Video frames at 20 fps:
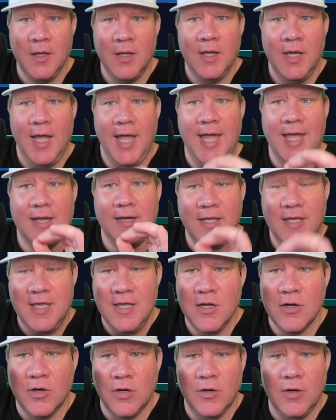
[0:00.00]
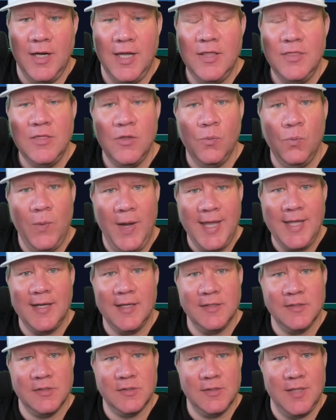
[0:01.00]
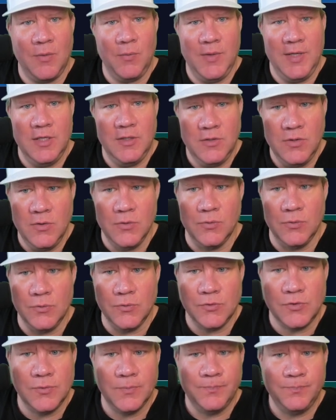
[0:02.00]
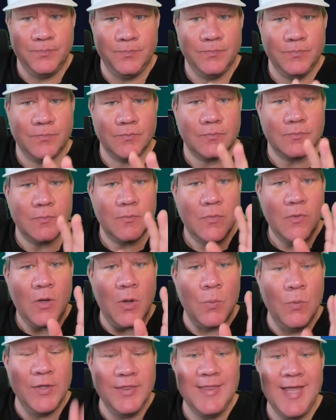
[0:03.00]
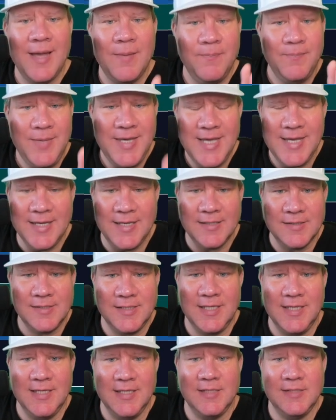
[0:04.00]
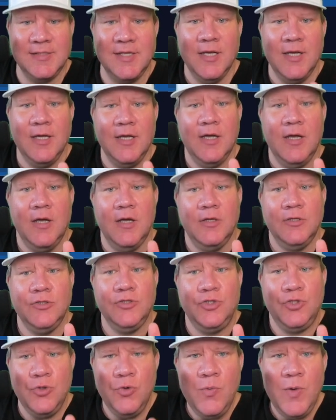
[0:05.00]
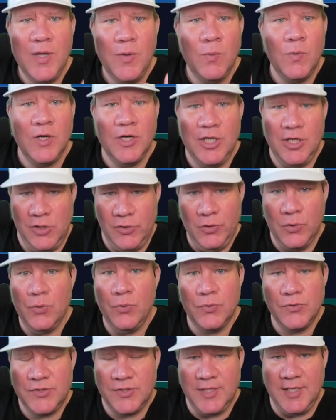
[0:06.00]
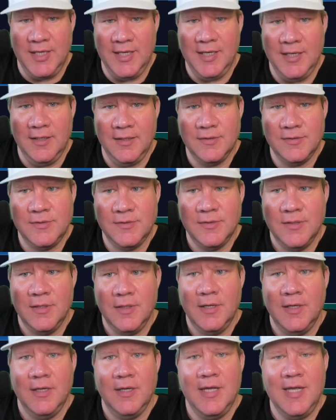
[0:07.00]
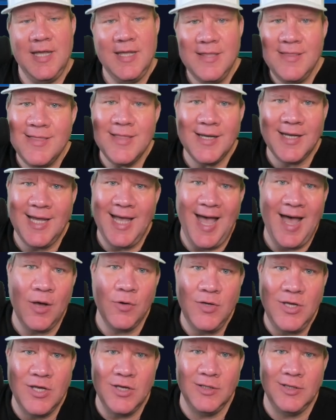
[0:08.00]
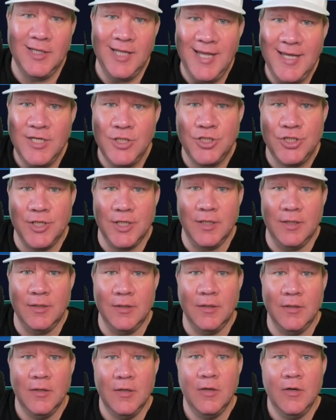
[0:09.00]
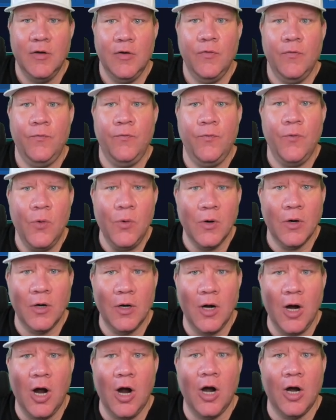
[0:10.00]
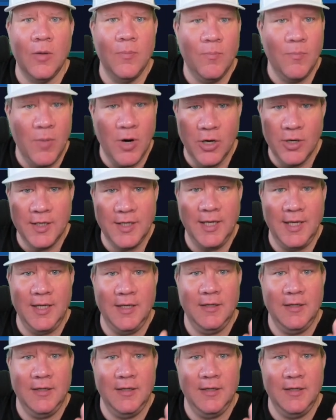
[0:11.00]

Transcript: And here in the weightings that we use, what that means is, do we want to use these in the calculation for our market